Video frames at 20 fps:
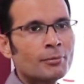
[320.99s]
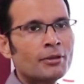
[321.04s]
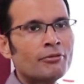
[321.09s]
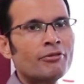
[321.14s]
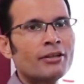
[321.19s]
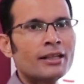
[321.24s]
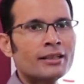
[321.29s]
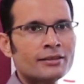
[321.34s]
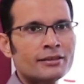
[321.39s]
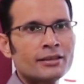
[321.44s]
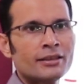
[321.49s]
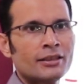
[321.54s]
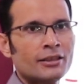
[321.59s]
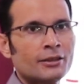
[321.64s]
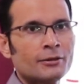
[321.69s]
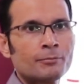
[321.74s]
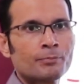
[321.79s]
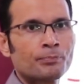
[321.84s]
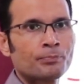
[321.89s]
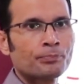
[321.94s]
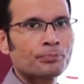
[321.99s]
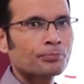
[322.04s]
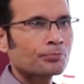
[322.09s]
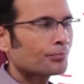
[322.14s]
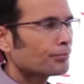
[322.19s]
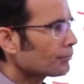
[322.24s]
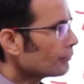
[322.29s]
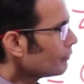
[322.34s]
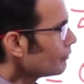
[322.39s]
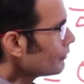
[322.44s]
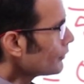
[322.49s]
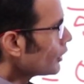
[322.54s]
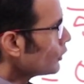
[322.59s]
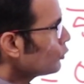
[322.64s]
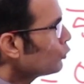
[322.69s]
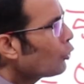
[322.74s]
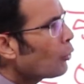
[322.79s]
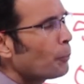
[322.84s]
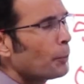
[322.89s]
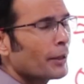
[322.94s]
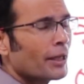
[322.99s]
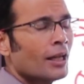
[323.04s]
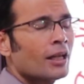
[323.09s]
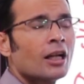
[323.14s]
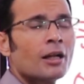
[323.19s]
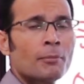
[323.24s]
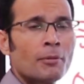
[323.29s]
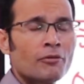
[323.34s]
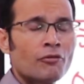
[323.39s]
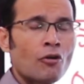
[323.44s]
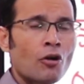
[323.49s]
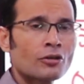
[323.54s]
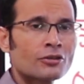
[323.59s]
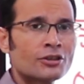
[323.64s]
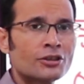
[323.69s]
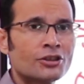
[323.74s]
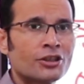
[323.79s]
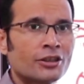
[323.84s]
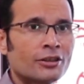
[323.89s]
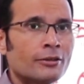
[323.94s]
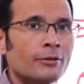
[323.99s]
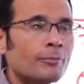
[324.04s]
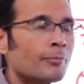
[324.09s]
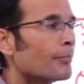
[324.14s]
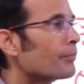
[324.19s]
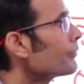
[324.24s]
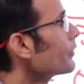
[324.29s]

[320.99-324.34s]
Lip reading: will be wasted. No picking up of oxygen,